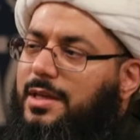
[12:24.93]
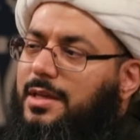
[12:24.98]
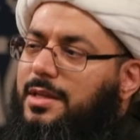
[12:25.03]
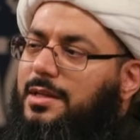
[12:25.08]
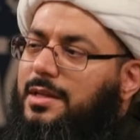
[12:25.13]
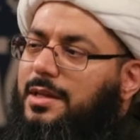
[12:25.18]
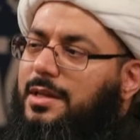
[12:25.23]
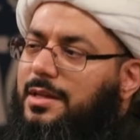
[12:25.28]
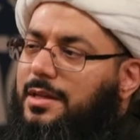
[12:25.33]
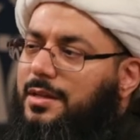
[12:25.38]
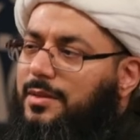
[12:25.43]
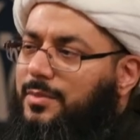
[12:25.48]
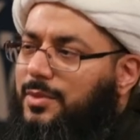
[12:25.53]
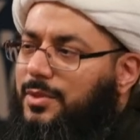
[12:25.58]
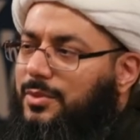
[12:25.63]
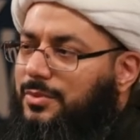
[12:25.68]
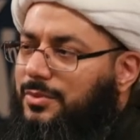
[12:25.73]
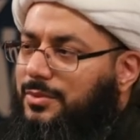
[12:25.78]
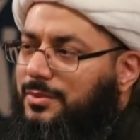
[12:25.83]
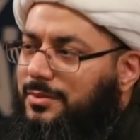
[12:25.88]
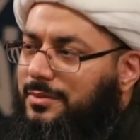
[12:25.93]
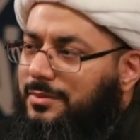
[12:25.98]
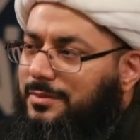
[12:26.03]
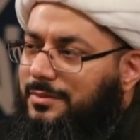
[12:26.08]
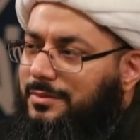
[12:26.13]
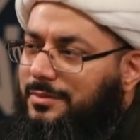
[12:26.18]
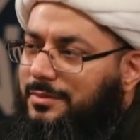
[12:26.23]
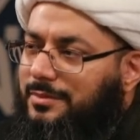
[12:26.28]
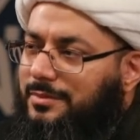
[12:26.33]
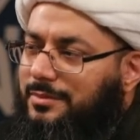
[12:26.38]
uh, it required the
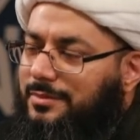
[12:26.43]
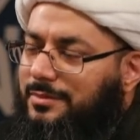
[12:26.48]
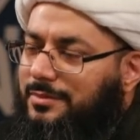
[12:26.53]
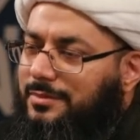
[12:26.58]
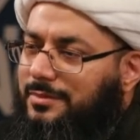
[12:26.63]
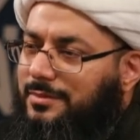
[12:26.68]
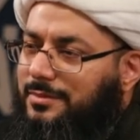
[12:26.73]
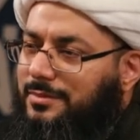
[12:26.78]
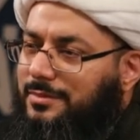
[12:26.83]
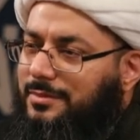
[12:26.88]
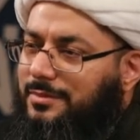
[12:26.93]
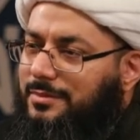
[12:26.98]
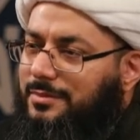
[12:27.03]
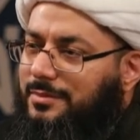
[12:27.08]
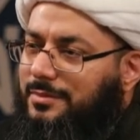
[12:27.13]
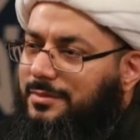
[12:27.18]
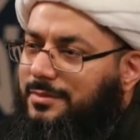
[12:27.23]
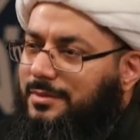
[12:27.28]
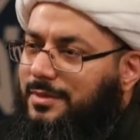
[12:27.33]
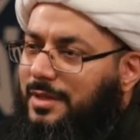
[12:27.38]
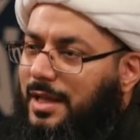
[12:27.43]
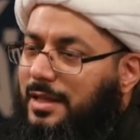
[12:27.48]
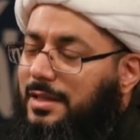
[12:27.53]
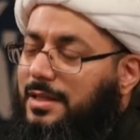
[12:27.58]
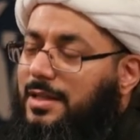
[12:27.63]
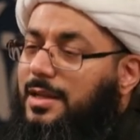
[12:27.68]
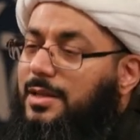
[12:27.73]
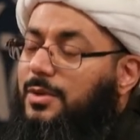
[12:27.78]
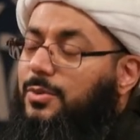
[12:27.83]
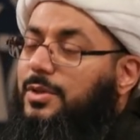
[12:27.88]
Prophet to make that
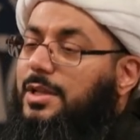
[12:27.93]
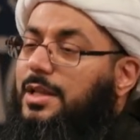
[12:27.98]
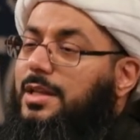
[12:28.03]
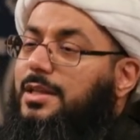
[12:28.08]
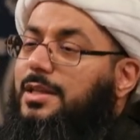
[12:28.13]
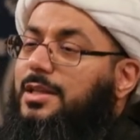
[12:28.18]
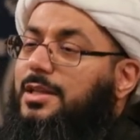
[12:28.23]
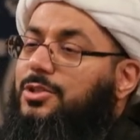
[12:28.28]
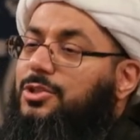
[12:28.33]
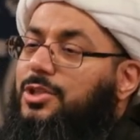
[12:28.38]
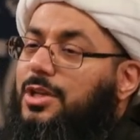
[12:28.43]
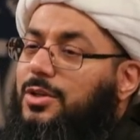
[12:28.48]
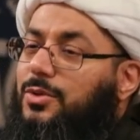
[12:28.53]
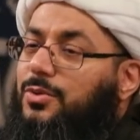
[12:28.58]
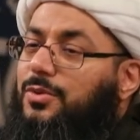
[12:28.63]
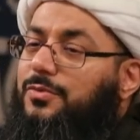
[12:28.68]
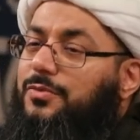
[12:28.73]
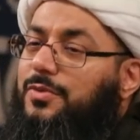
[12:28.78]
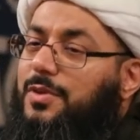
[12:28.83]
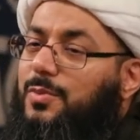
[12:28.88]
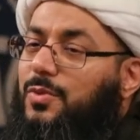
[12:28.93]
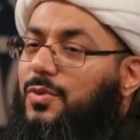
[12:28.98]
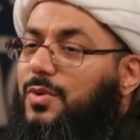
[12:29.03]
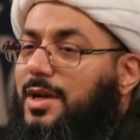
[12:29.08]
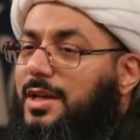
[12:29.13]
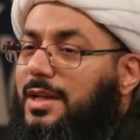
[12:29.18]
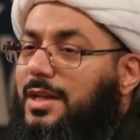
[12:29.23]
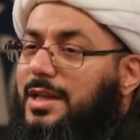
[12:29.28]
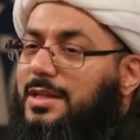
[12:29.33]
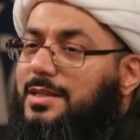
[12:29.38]
statement and that
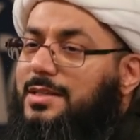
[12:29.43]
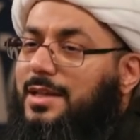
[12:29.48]
declaration.